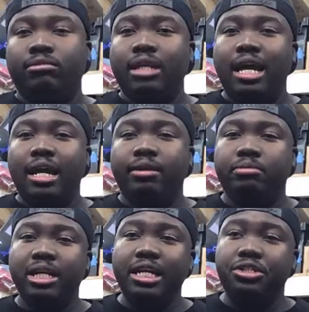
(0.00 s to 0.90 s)

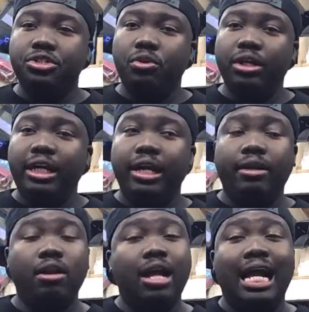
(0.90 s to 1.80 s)
to each his own
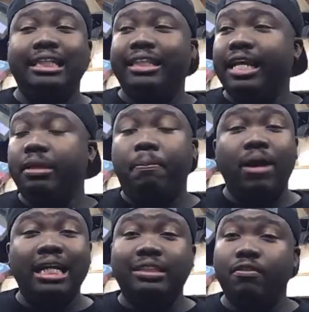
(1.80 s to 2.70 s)
again. I think the
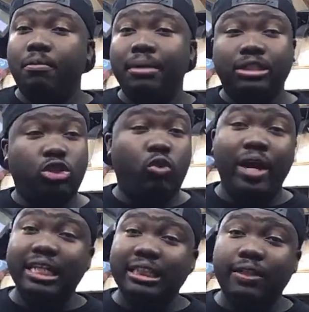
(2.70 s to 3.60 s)
price of them is
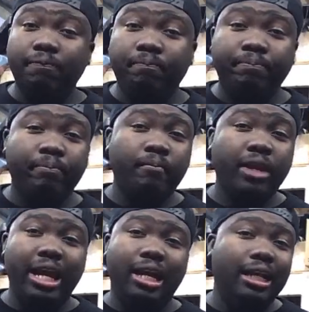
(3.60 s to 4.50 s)
crazy,
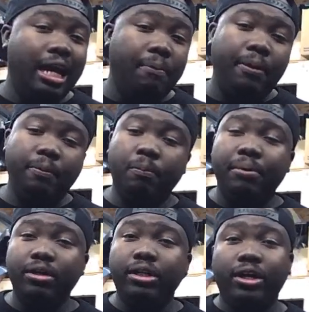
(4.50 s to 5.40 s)
and a lot of people
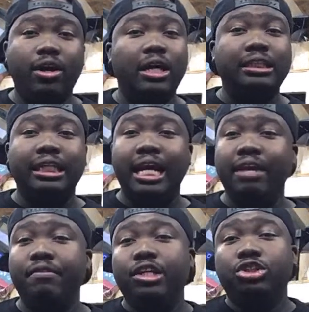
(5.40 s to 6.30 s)
build their cars to not
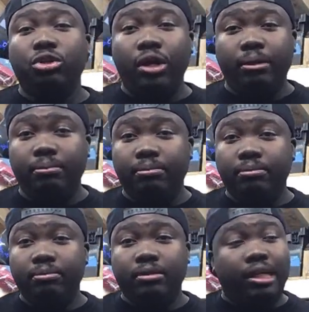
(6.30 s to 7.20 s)
even enjoy it.
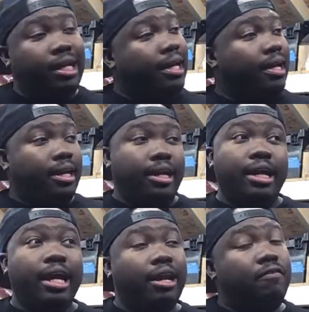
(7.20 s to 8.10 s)

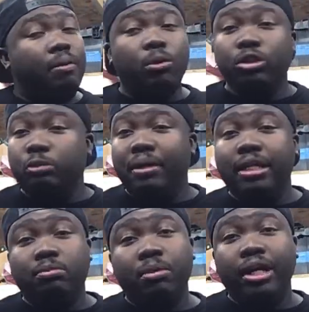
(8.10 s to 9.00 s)
And if I'm going to spend
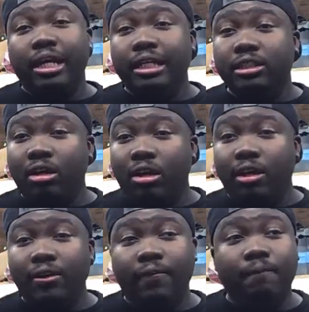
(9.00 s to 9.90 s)
this money in this
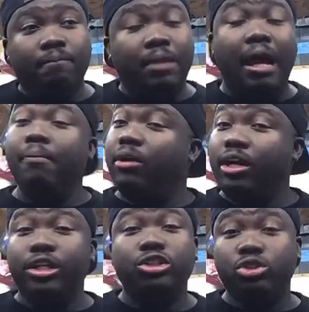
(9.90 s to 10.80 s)
car, I'm going
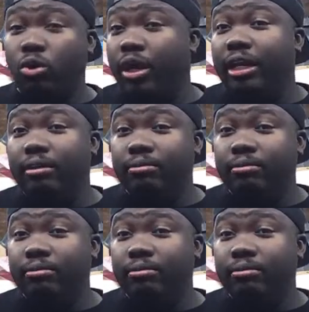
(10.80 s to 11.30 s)
to enjoy it.